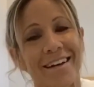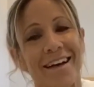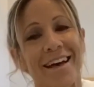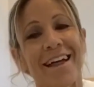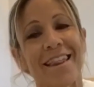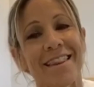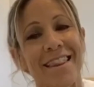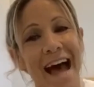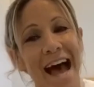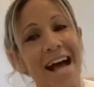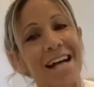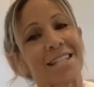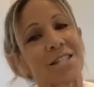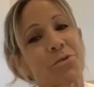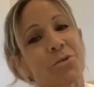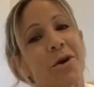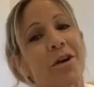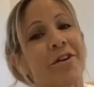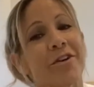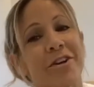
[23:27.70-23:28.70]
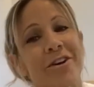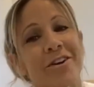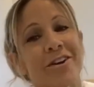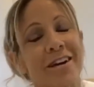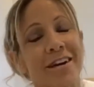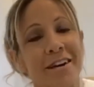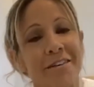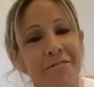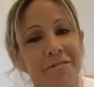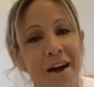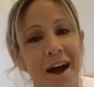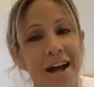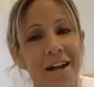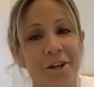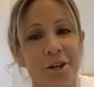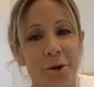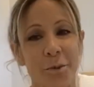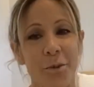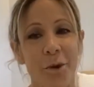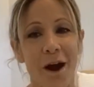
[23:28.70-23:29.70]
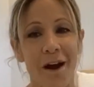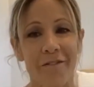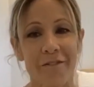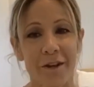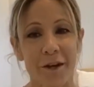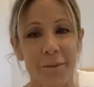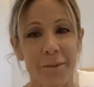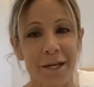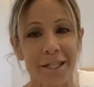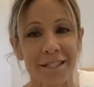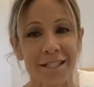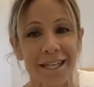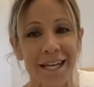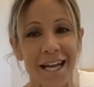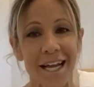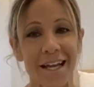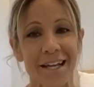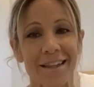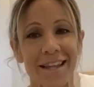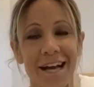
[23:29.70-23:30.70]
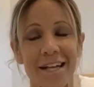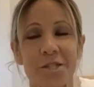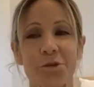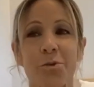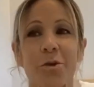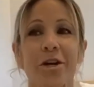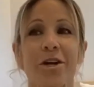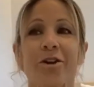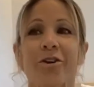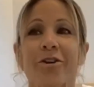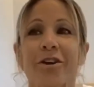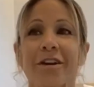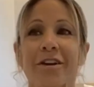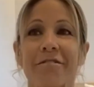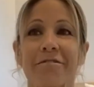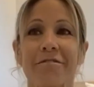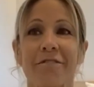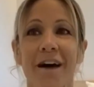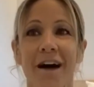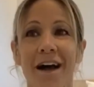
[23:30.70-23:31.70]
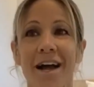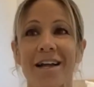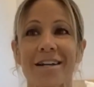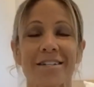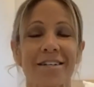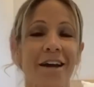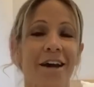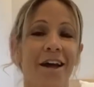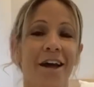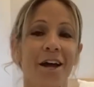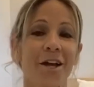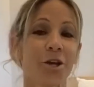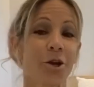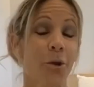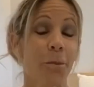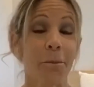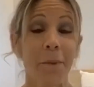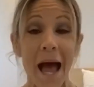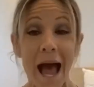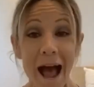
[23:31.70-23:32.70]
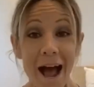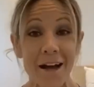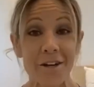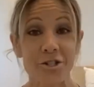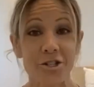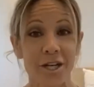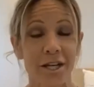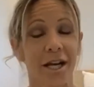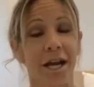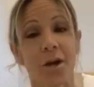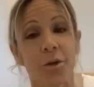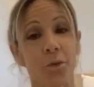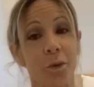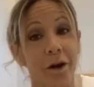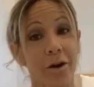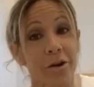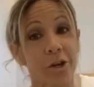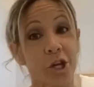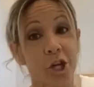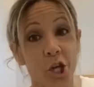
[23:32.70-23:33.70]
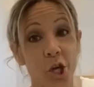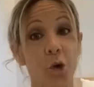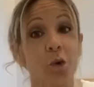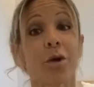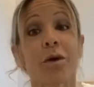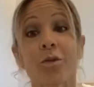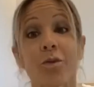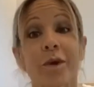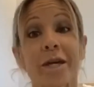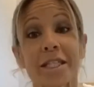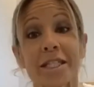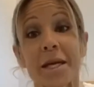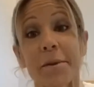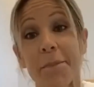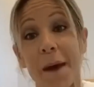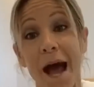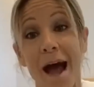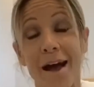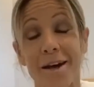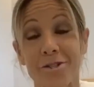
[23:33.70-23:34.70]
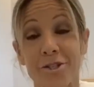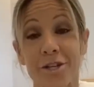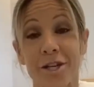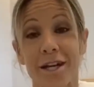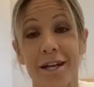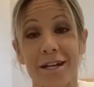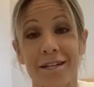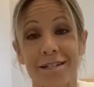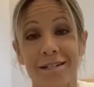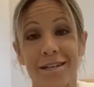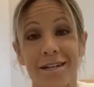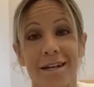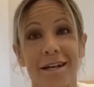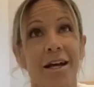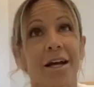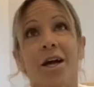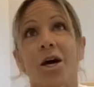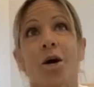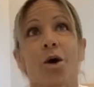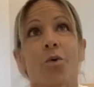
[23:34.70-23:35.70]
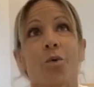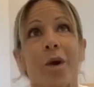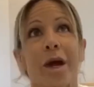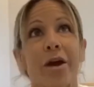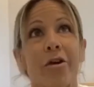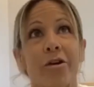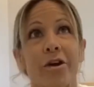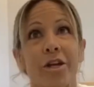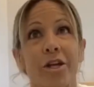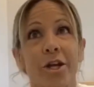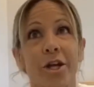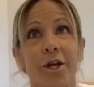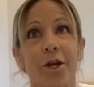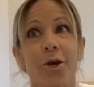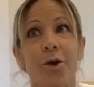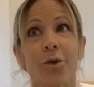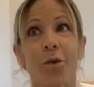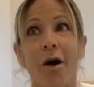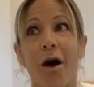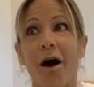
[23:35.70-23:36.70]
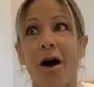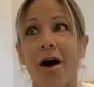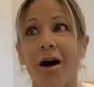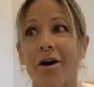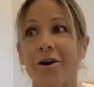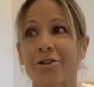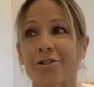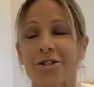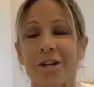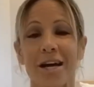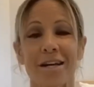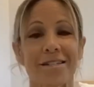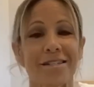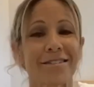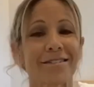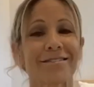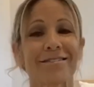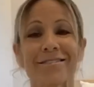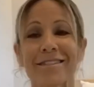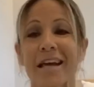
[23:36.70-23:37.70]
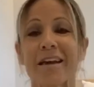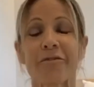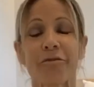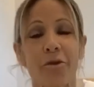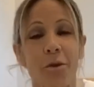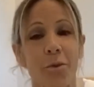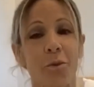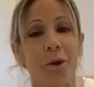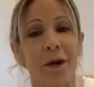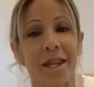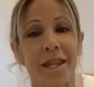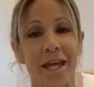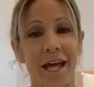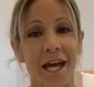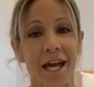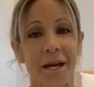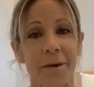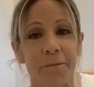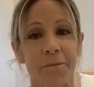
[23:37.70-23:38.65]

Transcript: that's where you're going to find your profitability. That's where you're going to find your passion, and where you are really passionate, where you are just lit from within.